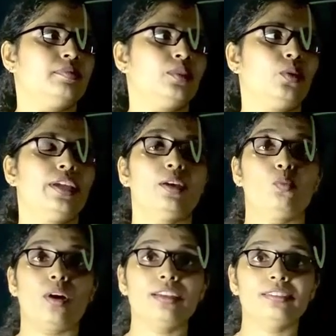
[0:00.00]
Okay,
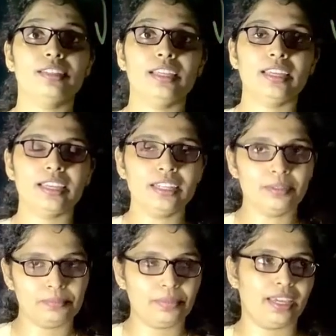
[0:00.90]
13 in
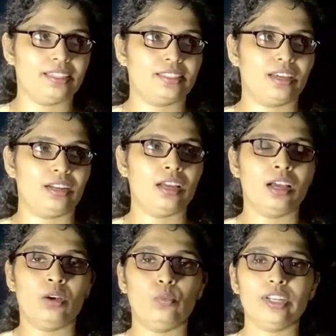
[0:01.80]
base R.
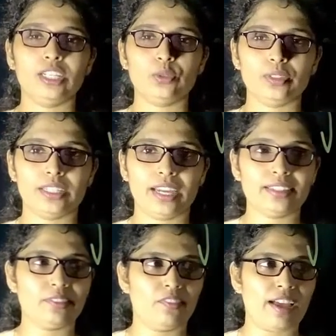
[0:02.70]
We need to get
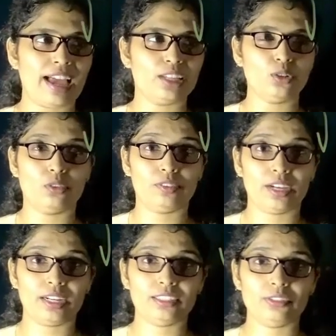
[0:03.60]
the value of
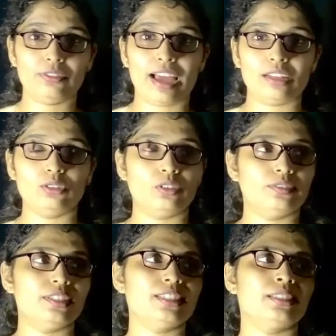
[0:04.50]
correct value of
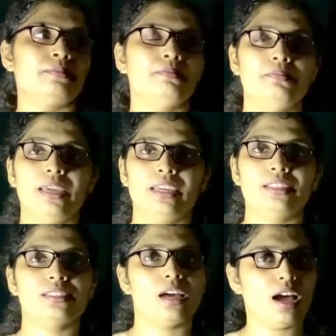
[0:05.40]
this
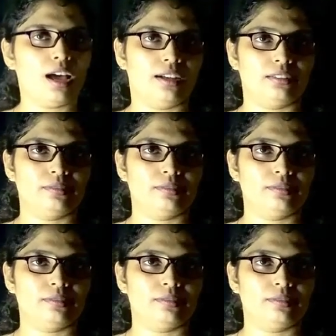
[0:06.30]
base R.